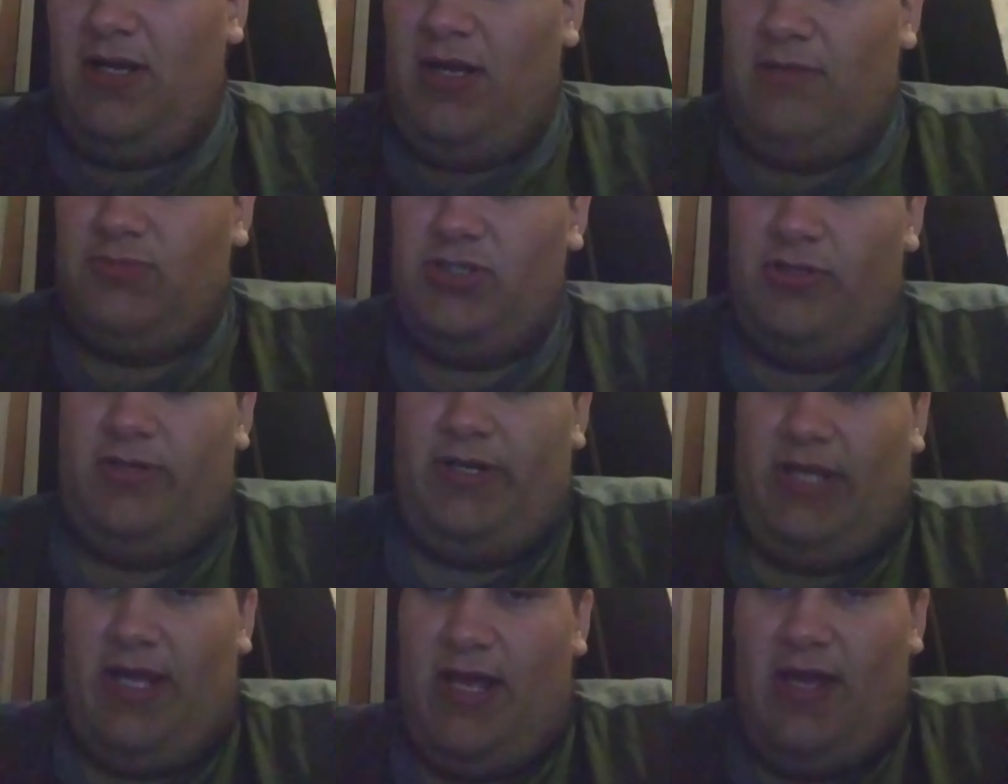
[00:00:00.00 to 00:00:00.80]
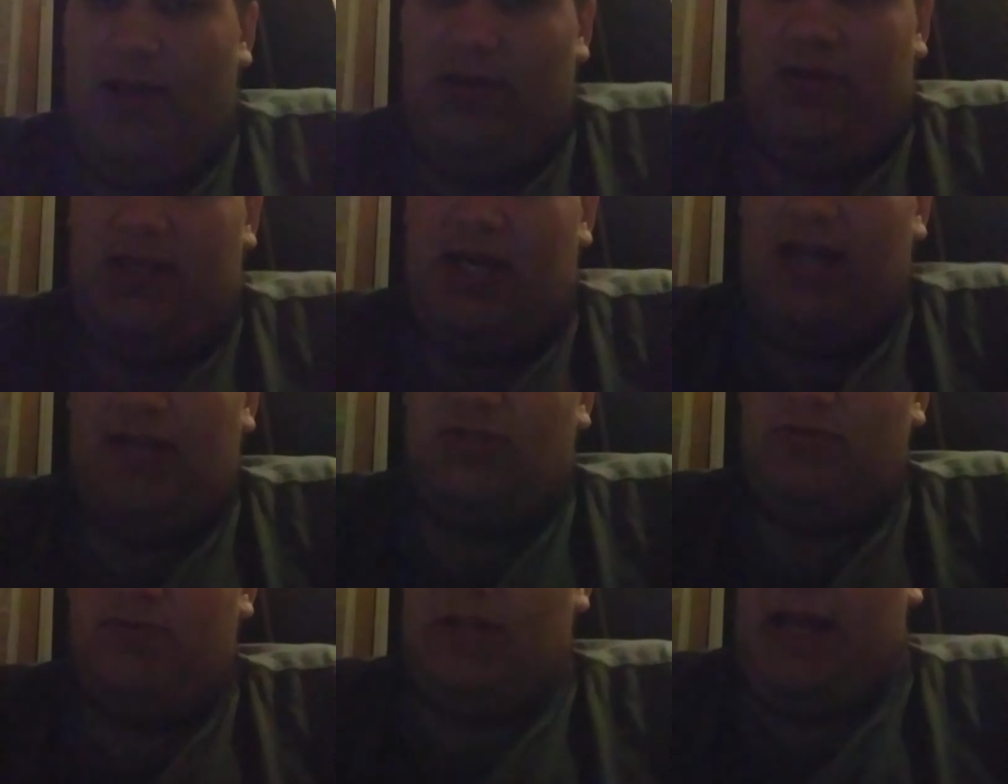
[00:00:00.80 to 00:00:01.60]
I'm sorry. You
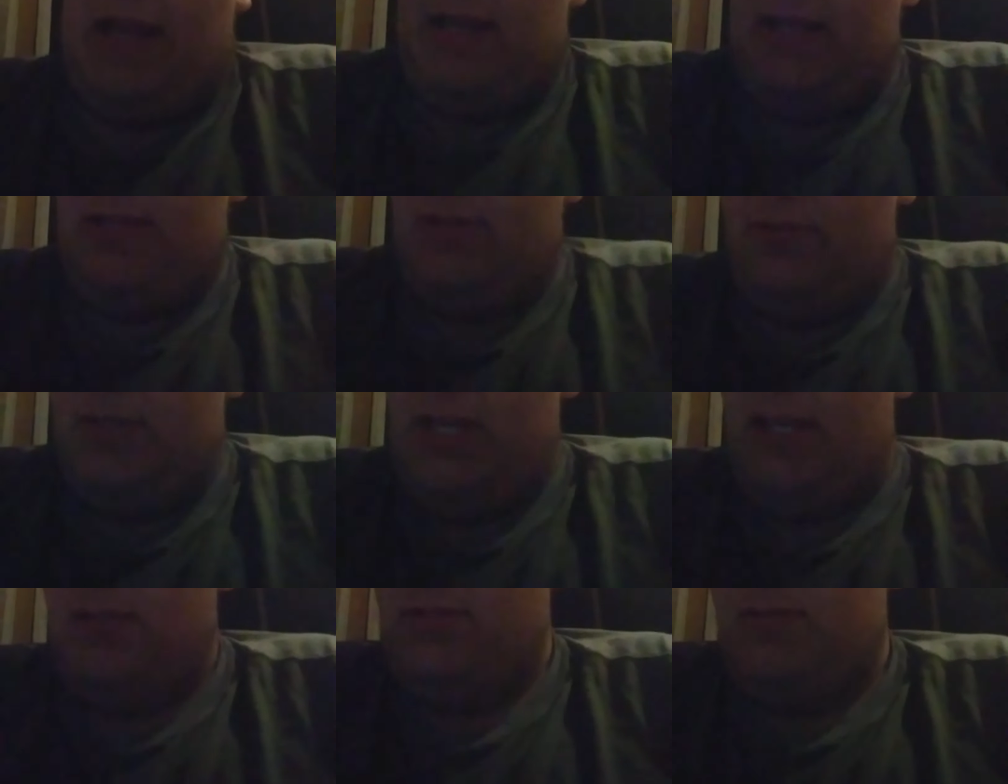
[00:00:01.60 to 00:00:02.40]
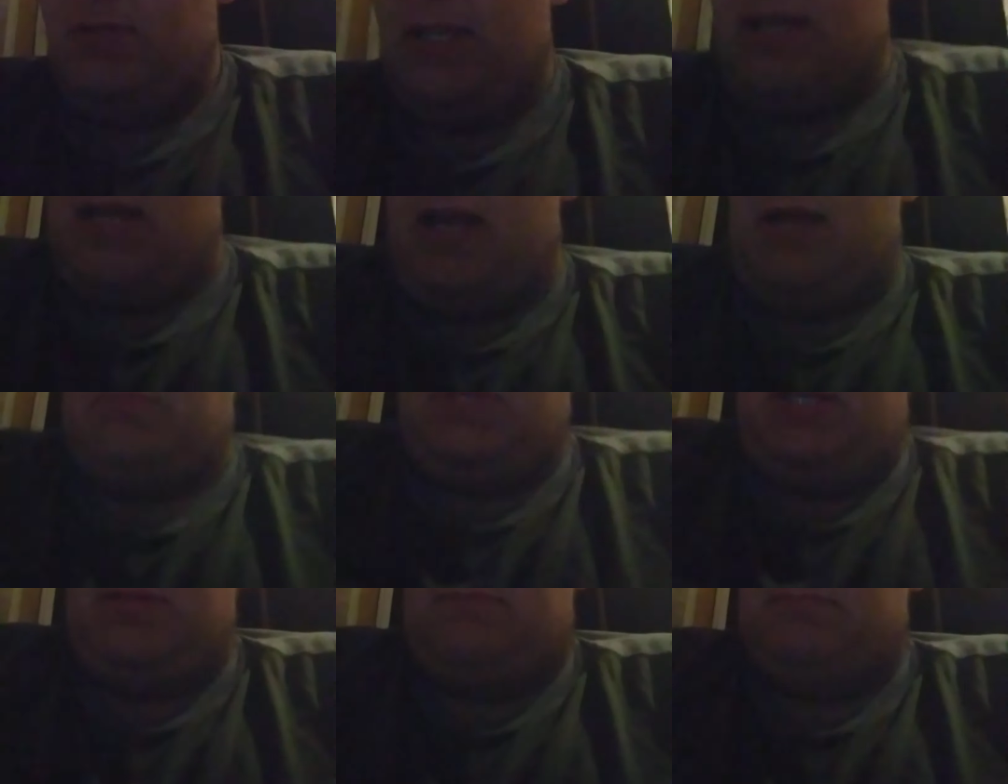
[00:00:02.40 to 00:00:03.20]
can't do that. You can't do that. I'm
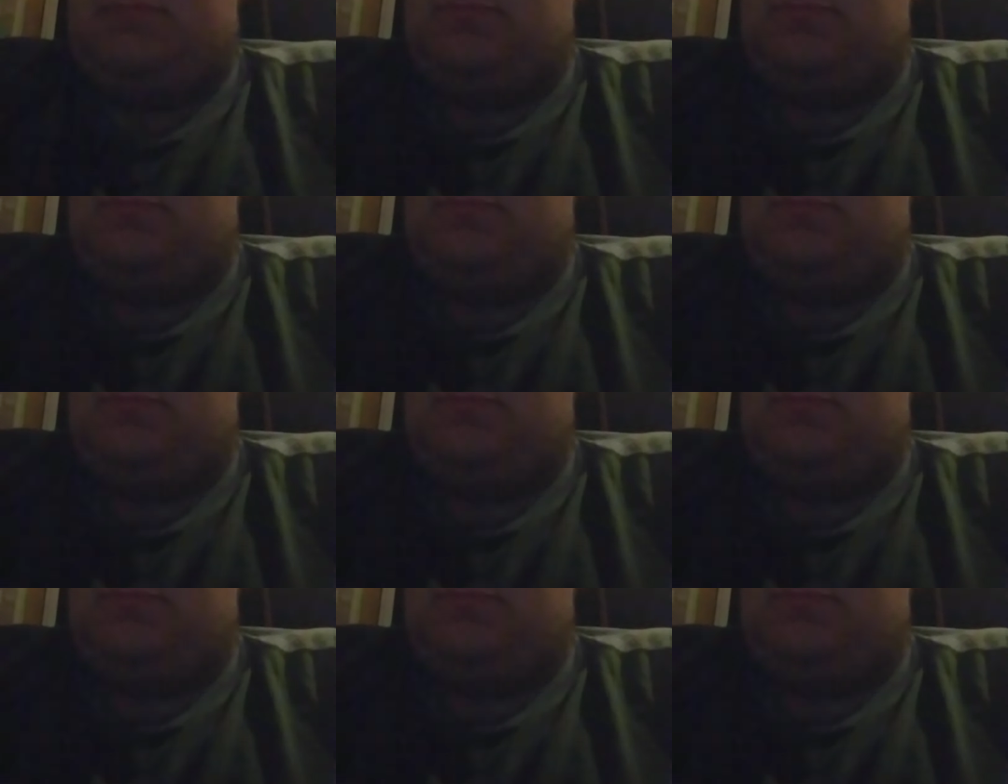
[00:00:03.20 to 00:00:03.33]
not.